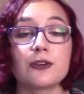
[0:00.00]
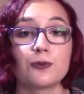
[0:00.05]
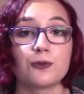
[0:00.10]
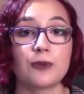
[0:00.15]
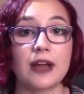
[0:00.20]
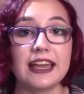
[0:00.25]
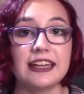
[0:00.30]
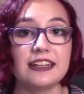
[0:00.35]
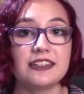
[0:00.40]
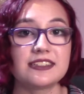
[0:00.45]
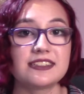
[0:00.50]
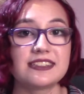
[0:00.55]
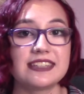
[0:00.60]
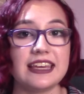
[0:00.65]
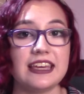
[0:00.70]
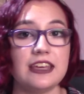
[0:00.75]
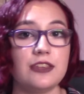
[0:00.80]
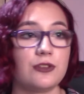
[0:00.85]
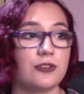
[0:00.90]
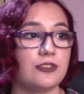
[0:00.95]
right to say
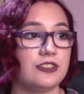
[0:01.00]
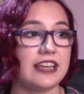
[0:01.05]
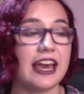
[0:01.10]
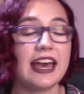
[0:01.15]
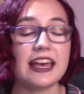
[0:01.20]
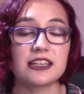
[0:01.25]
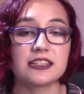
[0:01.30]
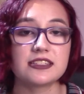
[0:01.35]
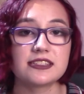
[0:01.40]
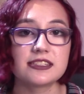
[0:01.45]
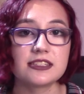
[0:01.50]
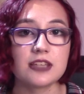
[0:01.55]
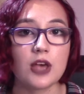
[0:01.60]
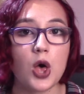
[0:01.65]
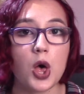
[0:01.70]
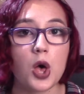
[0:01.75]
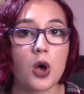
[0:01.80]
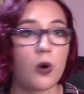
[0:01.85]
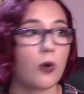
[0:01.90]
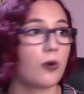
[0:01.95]
either yes
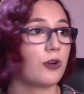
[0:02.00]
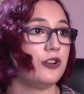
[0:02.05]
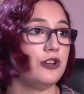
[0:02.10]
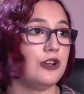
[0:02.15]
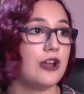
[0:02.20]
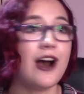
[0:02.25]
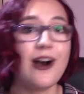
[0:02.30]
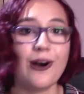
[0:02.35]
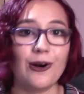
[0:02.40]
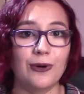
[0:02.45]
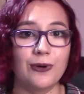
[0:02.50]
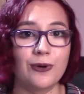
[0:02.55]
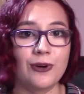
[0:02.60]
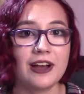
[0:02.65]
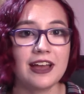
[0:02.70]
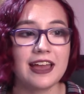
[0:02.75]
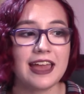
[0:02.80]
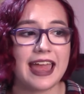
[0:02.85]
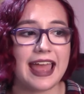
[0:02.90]
or no,